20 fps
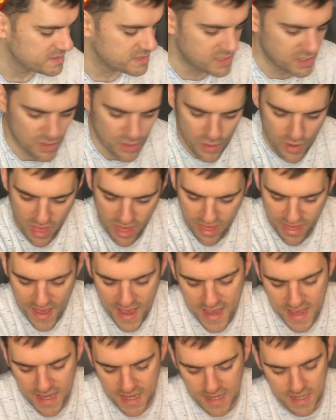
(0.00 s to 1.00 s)
So
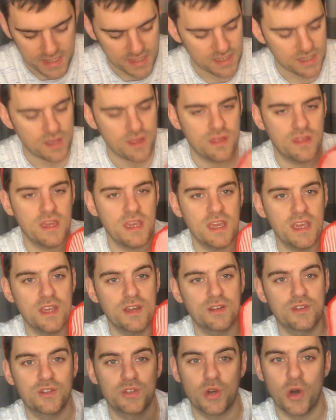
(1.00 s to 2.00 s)
that is the
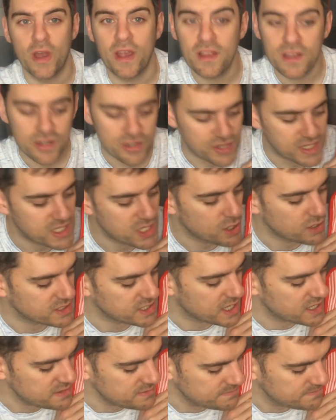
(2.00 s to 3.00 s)
toiletries all
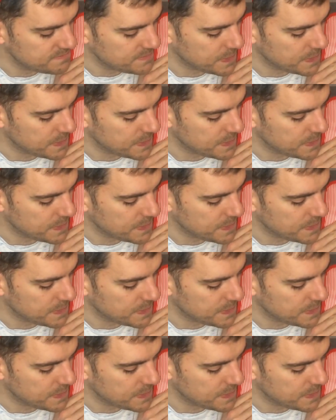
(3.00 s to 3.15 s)
done.